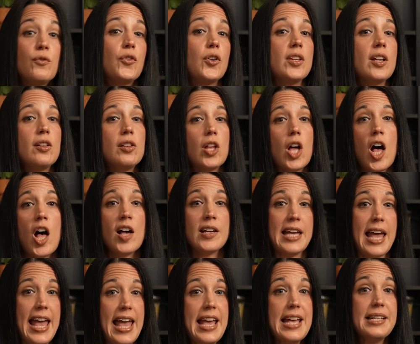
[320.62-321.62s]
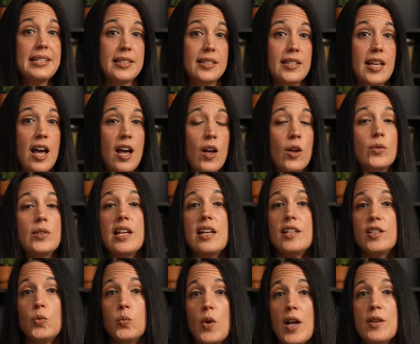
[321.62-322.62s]
for the long A sound
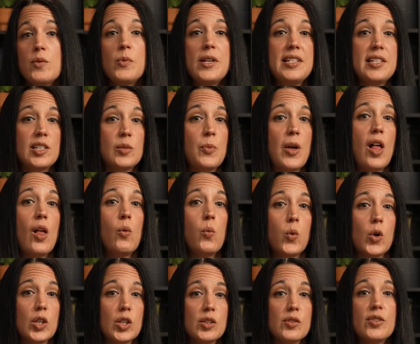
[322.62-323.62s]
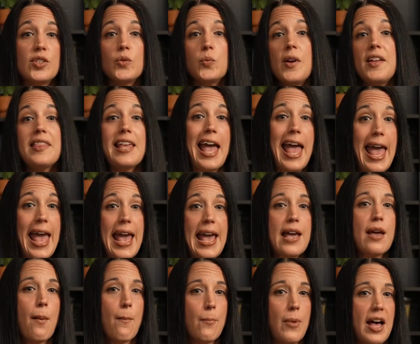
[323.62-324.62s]
is when we spell words with
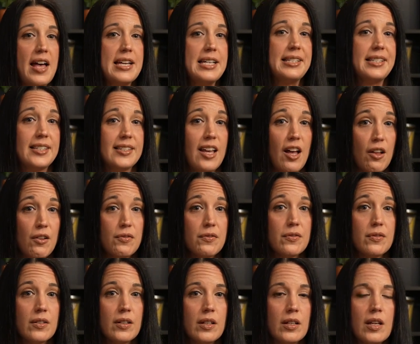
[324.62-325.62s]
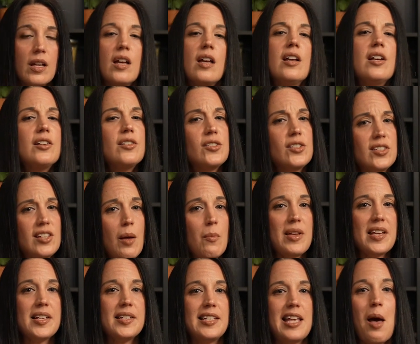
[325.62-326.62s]
A by itself. Some
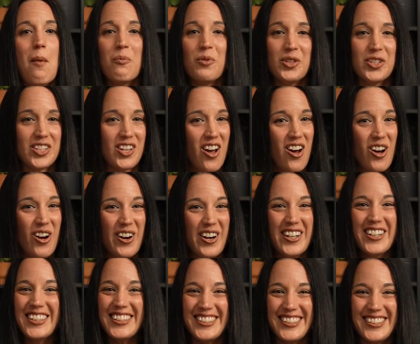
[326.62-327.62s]
examples are